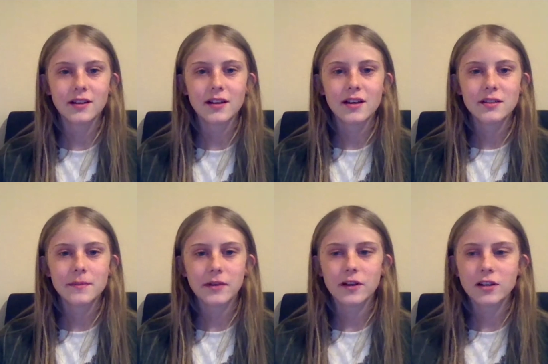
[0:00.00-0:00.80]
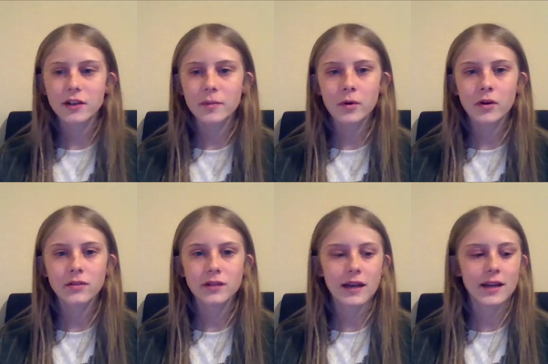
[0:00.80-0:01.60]
something written on the board
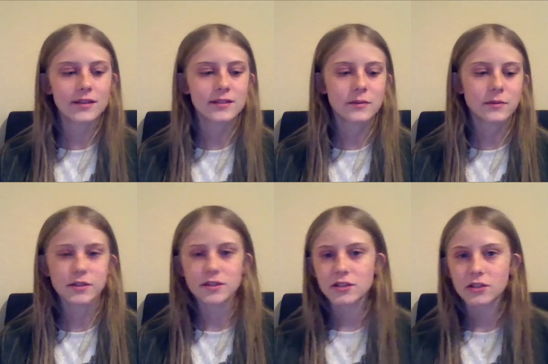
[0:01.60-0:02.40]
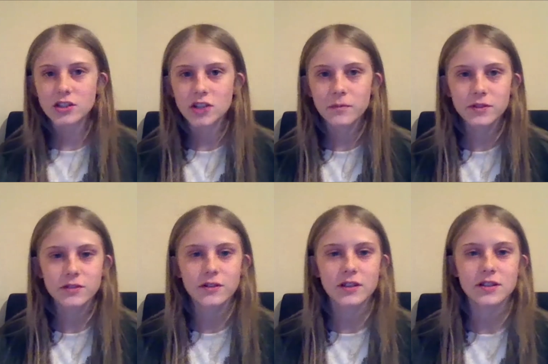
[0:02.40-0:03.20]
and it said, well, this is a great job for
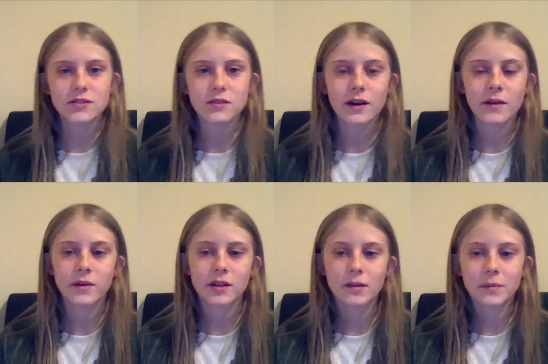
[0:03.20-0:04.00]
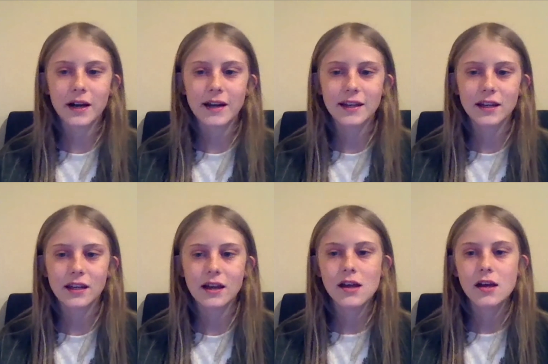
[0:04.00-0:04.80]
students. So I went and applied. And
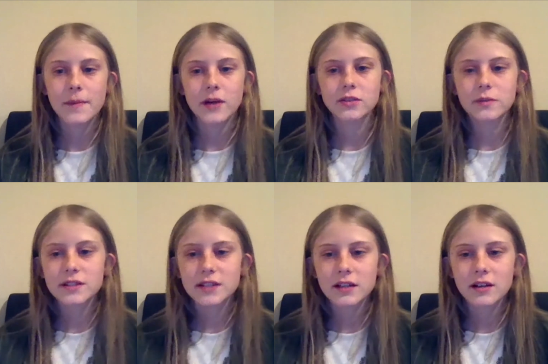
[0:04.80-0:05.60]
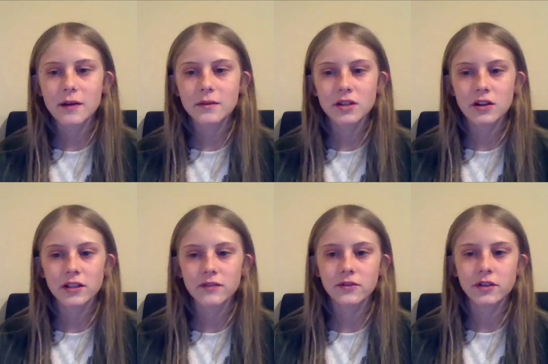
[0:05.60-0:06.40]
about 2 weeks later, I was called
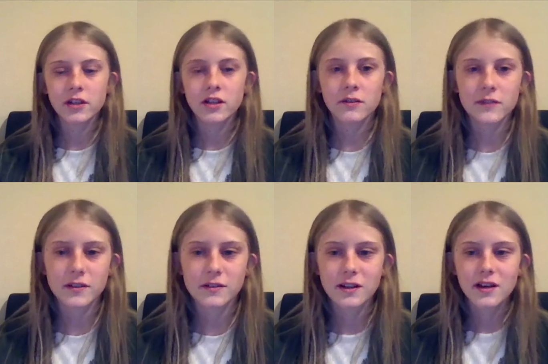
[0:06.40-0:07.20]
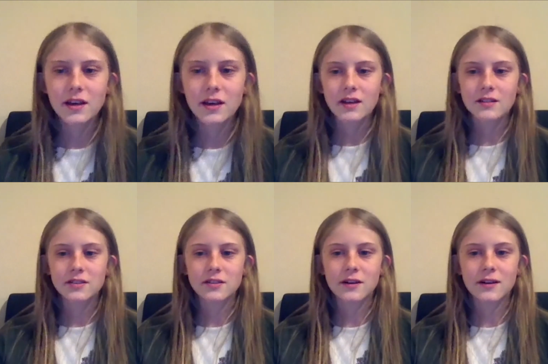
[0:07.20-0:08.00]
in for an interview. And
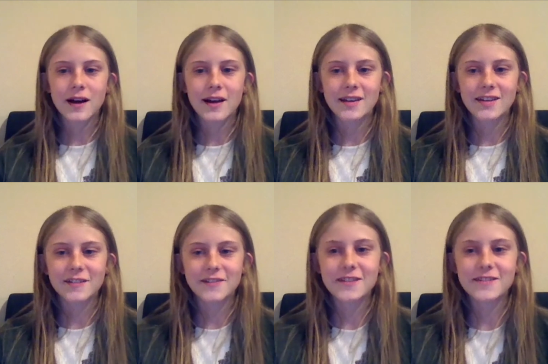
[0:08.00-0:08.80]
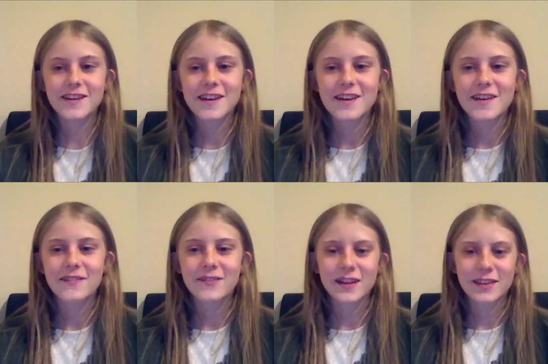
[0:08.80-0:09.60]
so I interviewed
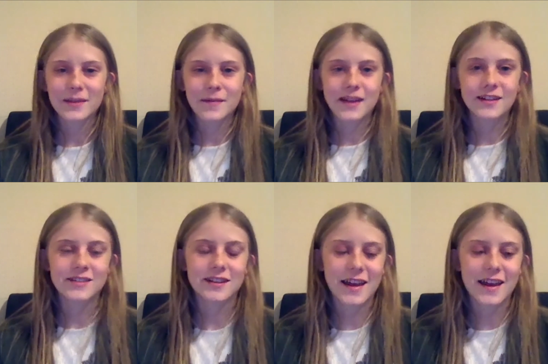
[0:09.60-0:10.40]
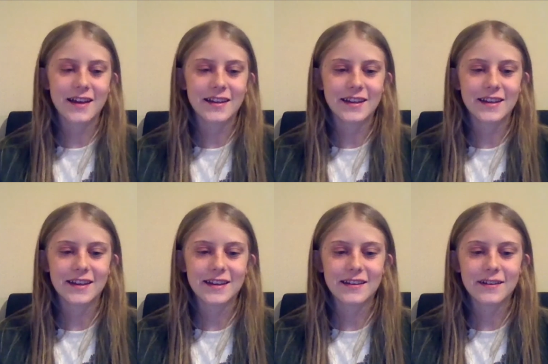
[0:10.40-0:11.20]
with the manager and
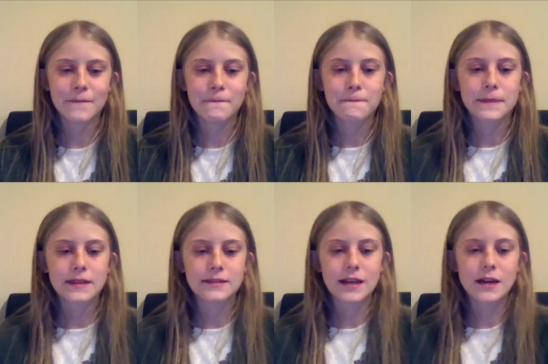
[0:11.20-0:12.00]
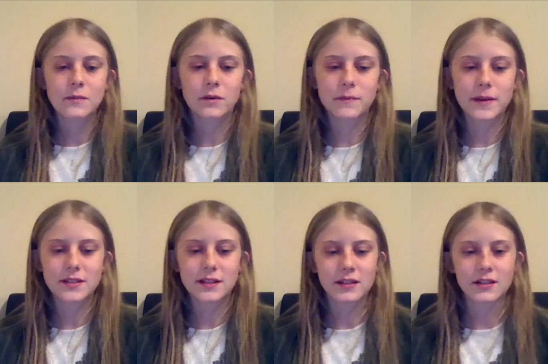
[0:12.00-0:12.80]
he said, well,
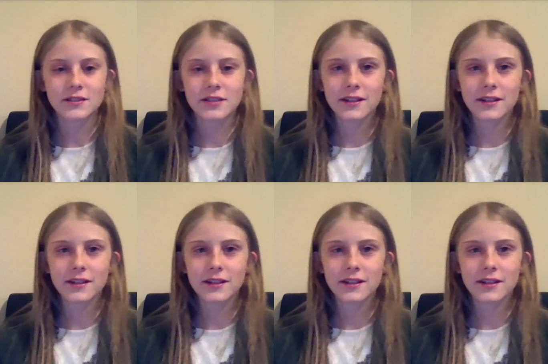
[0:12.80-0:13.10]
basically you're selling